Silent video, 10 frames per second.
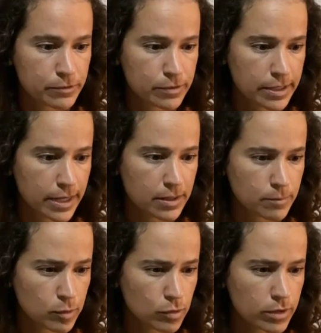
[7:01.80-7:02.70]
and get it
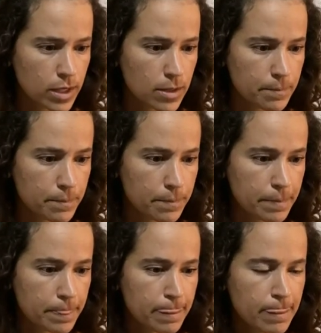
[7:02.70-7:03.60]
pulled up?
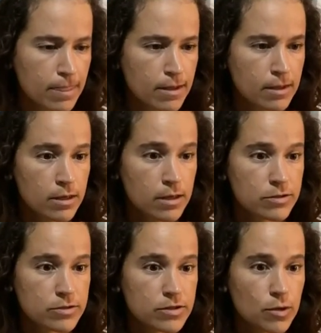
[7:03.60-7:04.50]

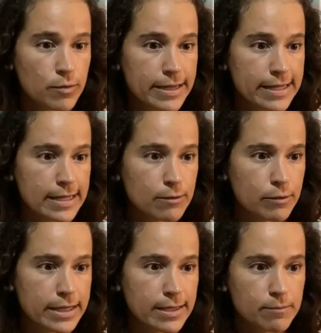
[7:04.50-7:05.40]
So we can
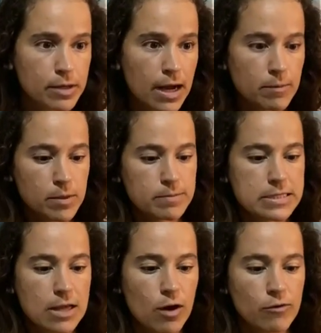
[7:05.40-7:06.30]
we can problem
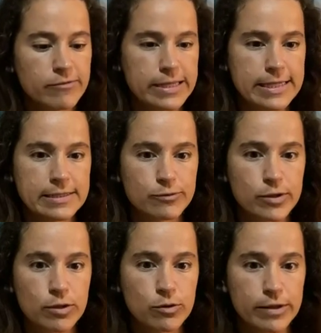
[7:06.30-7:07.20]
solve this
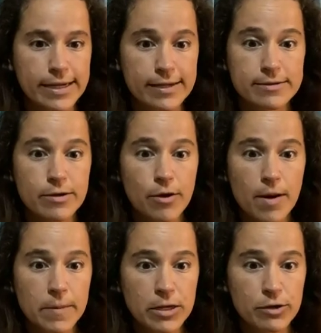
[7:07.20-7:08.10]
real quick. So I
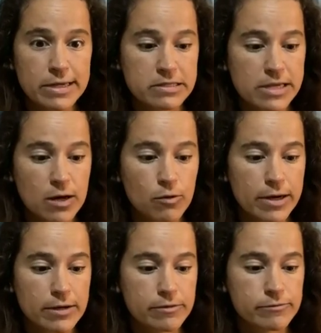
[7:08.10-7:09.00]
mean, great
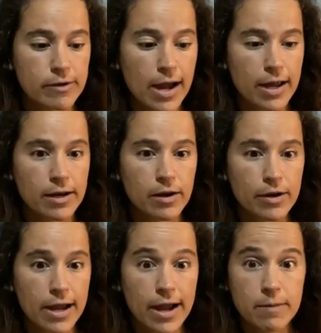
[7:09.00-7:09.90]
segue, right?
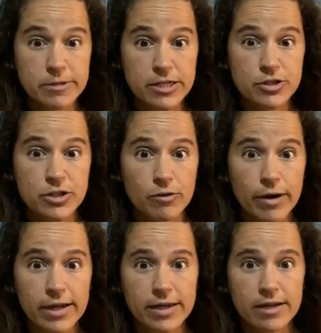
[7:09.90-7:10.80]
Okay, I'm teaching
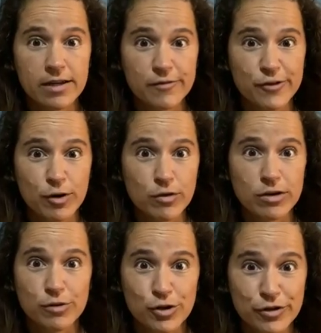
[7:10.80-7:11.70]
Reiki. If y'all want
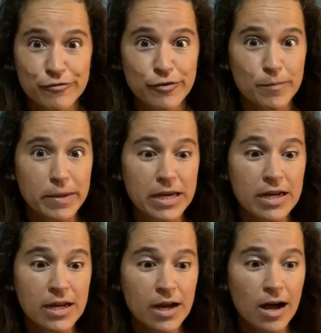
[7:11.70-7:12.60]
to learn it from me,
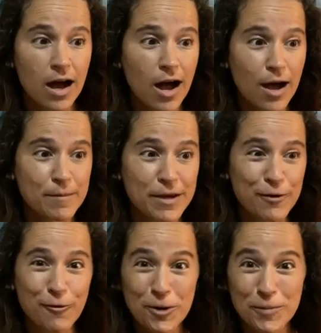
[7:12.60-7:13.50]
um, it
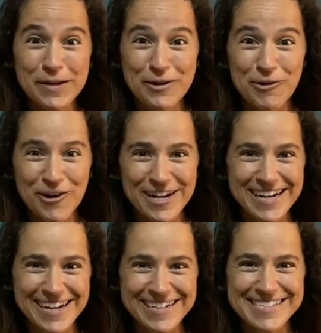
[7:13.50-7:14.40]
will be
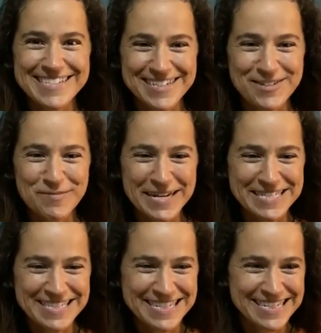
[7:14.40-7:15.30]
organized and
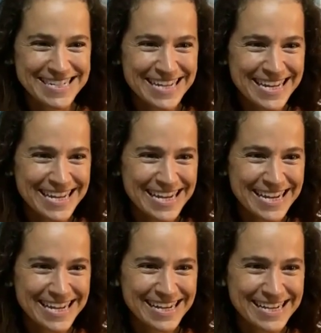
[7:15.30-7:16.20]
amazing.
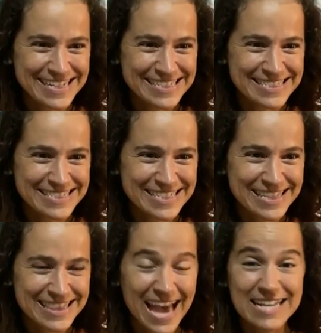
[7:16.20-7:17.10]
And
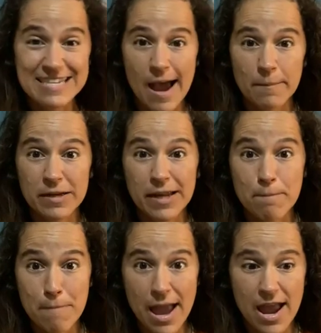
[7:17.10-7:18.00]
that is happening
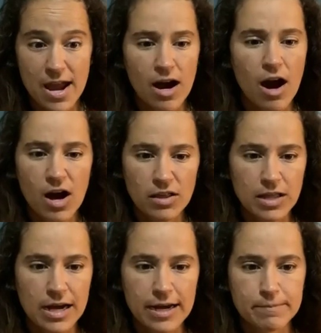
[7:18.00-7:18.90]
in May
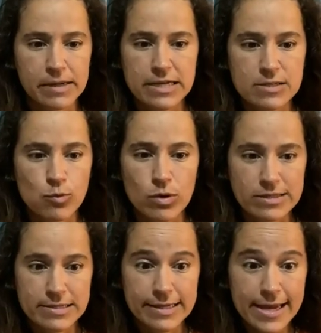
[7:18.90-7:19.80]
online because
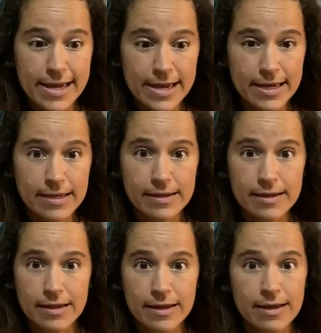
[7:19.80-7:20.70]
once again,
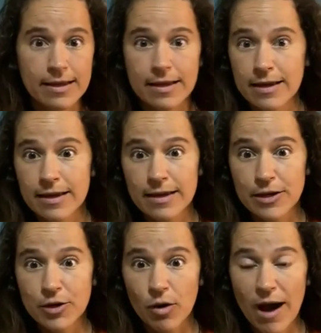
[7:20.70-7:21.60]

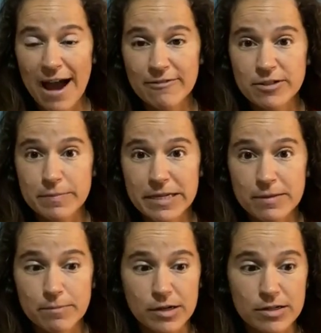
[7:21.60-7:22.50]
you don't have to be
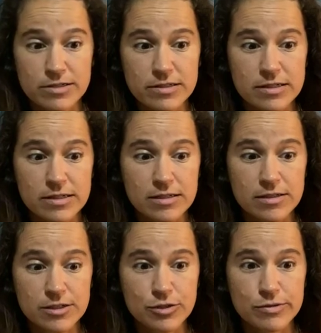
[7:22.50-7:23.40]
in person
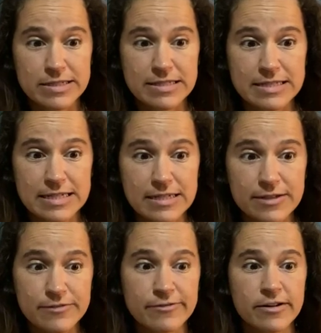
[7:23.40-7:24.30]
to receive